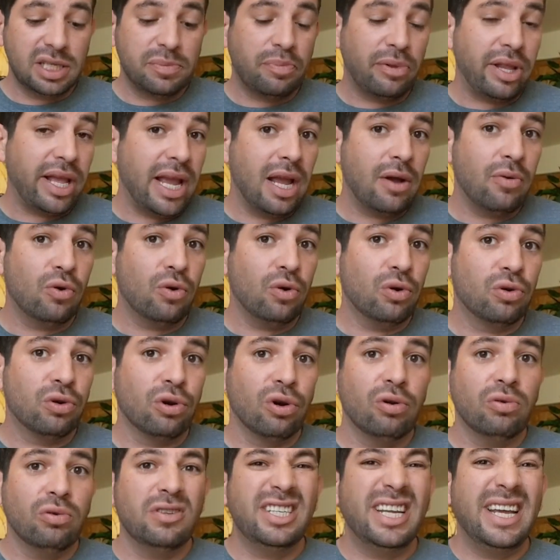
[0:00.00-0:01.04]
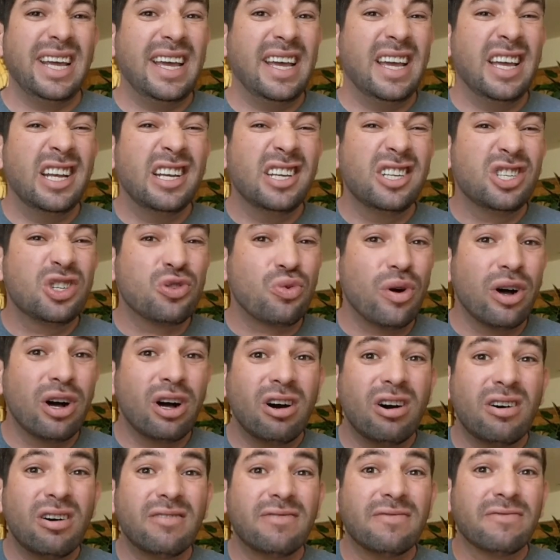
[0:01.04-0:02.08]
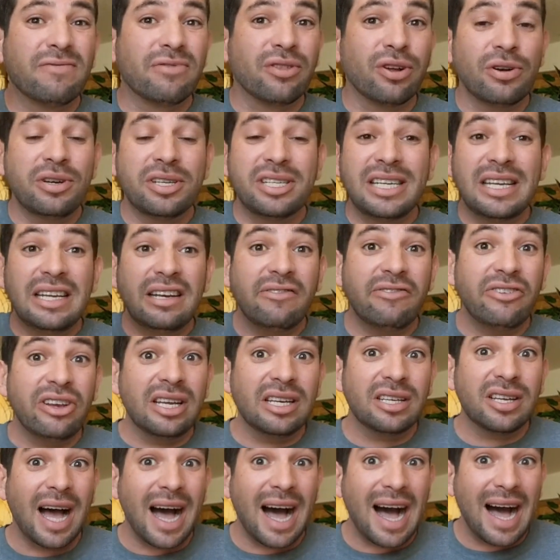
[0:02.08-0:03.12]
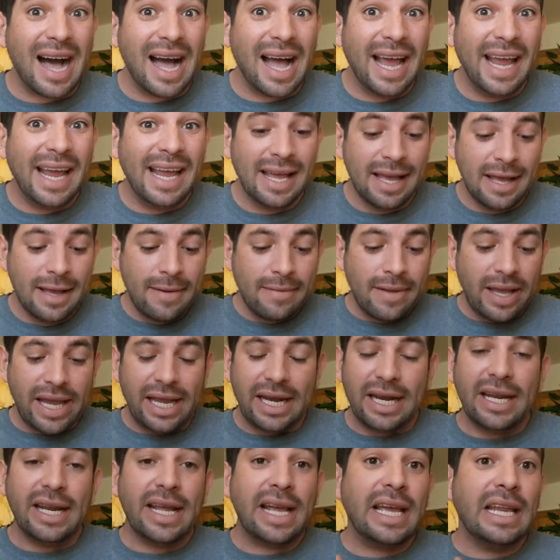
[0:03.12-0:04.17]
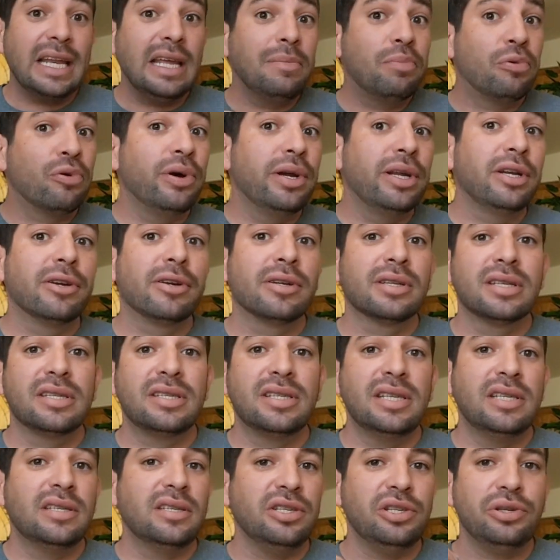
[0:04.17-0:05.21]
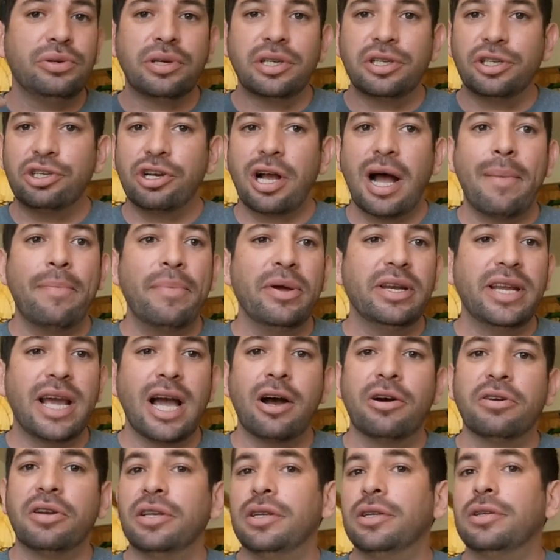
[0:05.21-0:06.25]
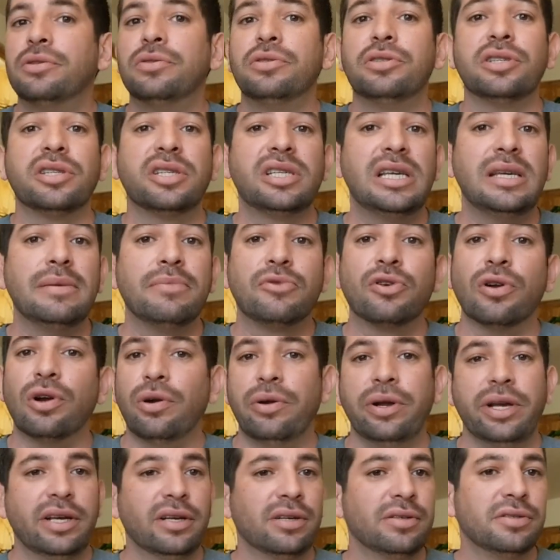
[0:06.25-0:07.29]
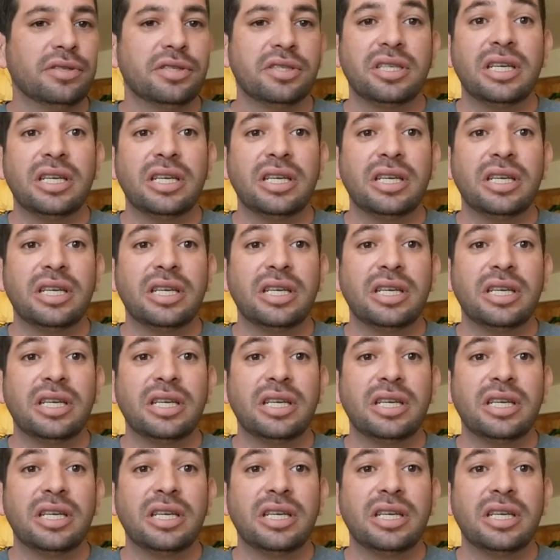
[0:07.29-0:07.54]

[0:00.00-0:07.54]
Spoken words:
This plant will grow 10, 12, 13 feet high, and at any point during the season you can chop it down and it'll just keep growing.